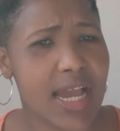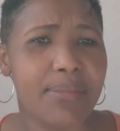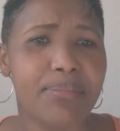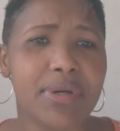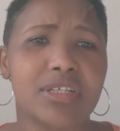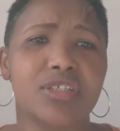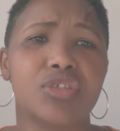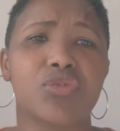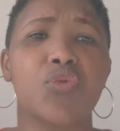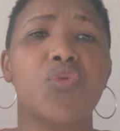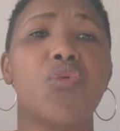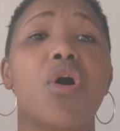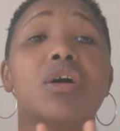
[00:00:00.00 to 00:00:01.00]
companies
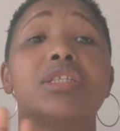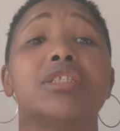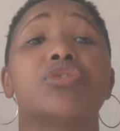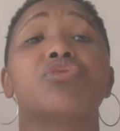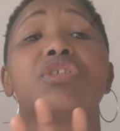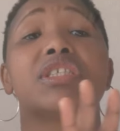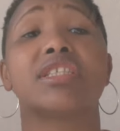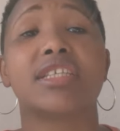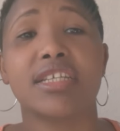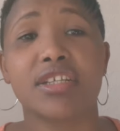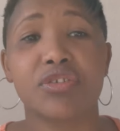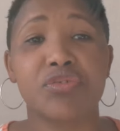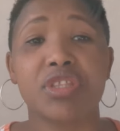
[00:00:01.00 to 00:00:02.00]
who want to
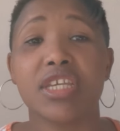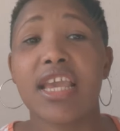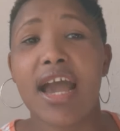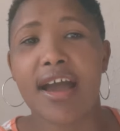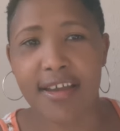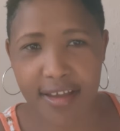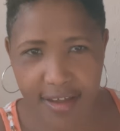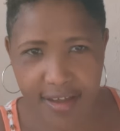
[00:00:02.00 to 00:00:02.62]
stick to their